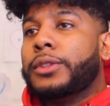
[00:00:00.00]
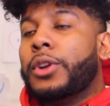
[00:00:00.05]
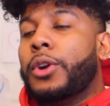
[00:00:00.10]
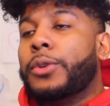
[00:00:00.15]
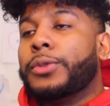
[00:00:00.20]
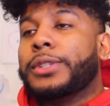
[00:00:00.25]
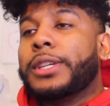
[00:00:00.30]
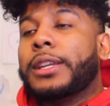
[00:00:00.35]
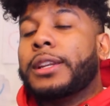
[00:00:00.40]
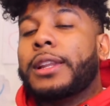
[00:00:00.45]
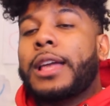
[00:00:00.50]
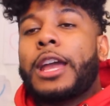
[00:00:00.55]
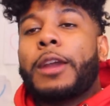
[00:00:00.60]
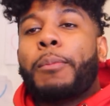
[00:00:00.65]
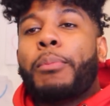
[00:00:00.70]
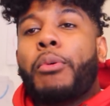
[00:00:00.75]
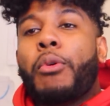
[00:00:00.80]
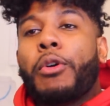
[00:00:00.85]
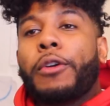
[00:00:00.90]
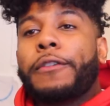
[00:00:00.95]
You know, it was getting a lot
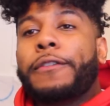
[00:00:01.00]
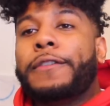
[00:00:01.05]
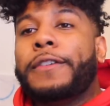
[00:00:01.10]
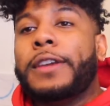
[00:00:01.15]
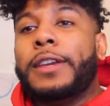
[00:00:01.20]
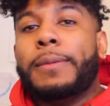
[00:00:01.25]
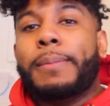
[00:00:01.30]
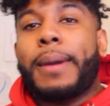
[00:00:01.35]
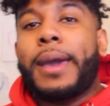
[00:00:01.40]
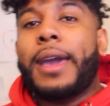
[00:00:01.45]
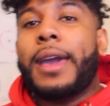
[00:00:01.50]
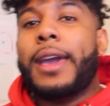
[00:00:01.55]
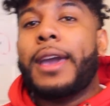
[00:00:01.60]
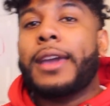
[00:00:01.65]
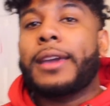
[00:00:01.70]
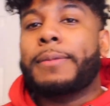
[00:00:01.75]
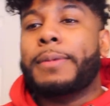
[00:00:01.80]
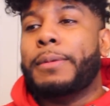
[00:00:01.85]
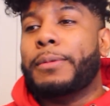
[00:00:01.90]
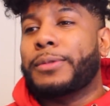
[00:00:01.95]
of poor
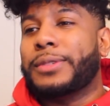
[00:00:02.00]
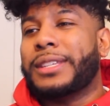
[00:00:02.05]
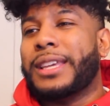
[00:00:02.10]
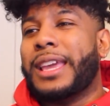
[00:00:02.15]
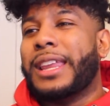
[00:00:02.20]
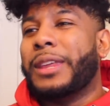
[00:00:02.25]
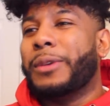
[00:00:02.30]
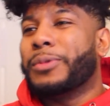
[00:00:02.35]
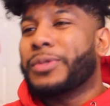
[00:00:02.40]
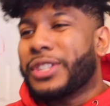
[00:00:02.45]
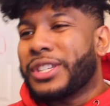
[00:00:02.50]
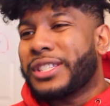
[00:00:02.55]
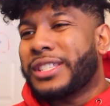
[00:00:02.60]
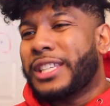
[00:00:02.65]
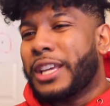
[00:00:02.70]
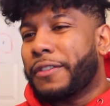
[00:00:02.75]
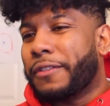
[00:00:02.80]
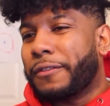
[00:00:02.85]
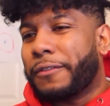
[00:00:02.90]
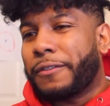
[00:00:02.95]
feedback. People were saying it was just
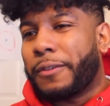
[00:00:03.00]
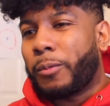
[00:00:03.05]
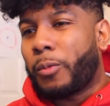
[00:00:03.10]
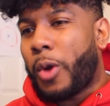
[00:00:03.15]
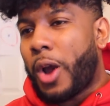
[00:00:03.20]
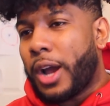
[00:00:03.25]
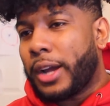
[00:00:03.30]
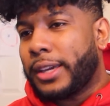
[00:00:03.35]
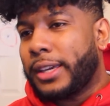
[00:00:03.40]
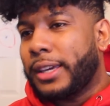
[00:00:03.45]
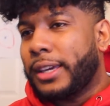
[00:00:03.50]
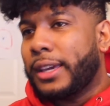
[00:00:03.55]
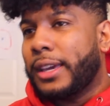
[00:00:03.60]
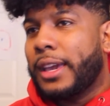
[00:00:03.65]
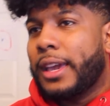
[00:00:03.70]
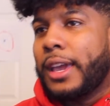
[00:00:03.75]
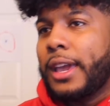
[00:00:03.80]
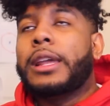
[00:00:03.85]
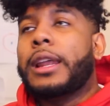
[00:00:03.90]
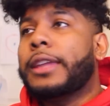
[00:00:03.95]
different from
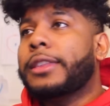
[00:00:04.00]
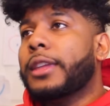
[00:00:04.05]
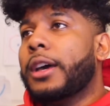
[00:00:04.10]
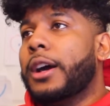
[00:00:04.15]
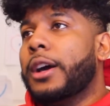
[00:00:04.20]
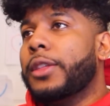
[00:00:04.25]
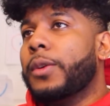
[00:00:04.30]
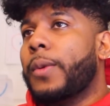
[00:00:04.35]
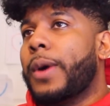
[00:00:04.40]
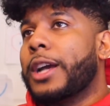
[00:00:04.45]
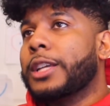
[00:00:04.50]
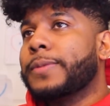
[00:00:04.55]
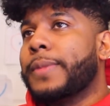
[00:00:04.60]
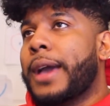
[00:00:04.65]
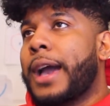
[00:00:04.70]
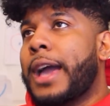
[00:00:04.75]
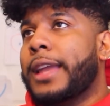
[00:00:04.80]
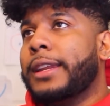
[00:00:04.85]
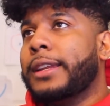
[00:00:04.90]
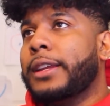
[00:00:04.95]
Rocky. And I thought otherwise,
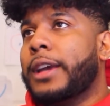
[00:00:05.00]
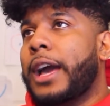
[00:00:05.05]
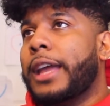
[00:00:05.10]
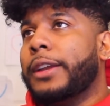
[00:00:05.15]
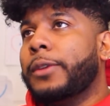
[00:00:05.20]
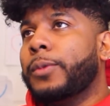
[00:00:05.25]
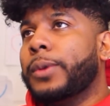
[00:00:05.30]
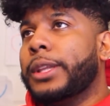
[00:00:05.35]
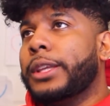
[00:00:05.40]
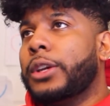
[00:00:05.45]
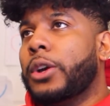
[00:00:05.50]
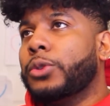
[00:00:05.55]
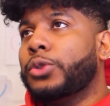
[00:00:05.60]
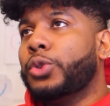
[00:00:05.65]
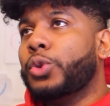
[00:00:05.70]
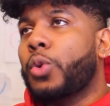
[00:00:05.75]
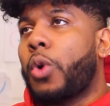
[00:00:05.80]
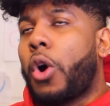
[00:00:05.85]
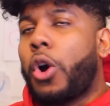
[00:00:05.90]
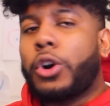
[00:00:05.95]
man. I didn't really go
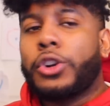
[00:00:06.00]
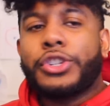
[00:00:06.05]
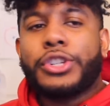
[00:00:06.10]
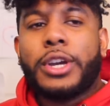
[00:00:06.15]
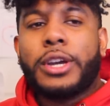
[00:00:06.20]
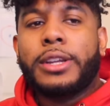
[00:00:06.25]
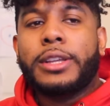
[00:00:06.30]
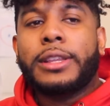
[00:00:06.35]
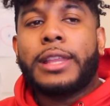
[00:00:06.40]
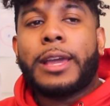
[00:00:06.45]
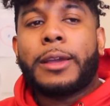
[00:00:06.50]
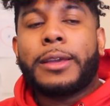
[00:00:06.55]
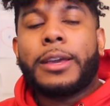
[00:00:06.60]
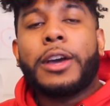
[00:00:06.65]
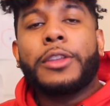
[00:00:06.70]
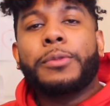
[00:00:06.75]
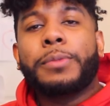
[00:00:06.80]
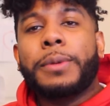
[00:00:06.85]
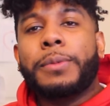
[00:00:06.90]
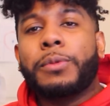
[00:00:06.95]
too harsh on it. Like
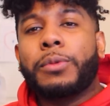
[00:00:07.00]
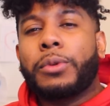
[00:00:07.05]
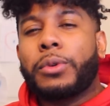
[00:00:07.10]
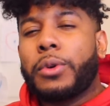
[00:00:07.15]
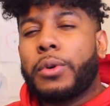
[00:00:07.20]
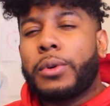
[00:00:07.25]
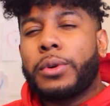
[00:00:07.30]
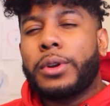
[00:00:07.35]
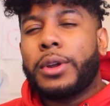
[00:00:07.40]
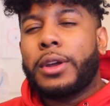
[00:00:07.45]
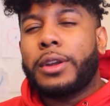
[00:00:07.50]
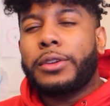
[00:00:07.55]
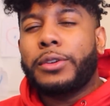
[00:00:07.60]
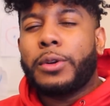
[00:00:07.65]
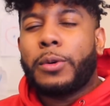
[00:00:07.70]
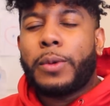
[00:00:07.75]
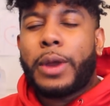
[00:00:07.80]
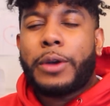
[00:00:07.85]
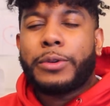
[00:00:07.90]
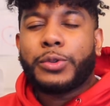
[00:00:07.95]
other people were going on,
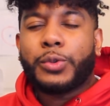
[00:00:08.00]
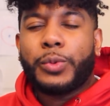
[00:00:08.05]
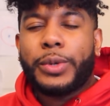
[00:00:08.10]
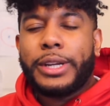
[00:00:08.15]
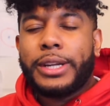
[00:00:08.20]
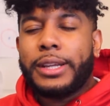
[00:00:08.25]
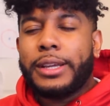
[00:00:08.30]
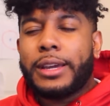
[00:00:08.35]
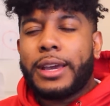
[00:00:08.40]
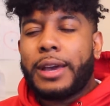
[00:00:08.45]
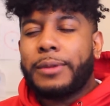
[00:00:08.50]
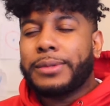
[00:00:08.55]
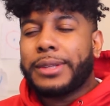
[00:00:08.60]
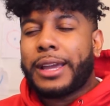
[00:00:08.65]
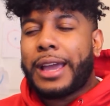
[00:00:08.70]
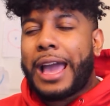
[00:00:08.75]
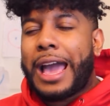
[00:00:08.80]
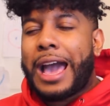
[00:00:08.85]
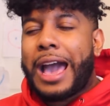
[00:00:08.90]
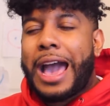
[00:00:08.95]
what I was reading. I'm
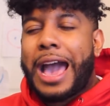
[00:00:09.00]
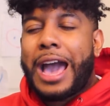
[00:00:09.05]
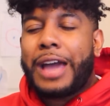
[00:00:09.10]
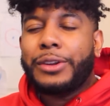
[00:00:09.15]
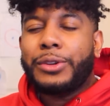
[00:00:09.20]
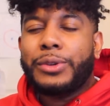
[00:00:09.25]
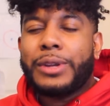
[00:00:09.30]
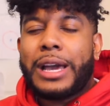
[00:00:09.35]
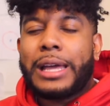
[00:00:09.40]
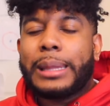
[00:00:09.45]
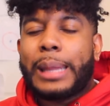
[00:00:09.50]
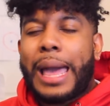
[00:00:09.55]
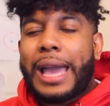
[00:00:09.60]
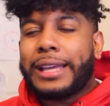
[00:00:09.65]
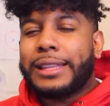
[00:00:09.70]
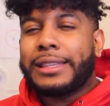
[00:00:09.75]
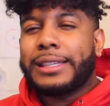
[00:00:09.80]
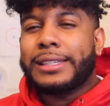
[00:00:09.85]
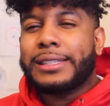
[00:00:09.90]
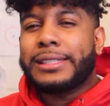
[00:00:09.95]
like, how do you not
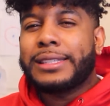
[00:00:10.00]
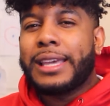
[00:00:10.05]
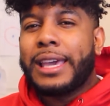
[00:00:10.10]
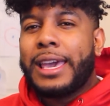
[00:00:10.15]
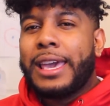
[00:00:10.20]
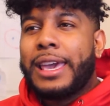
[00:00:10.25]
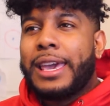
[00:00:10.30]
like this?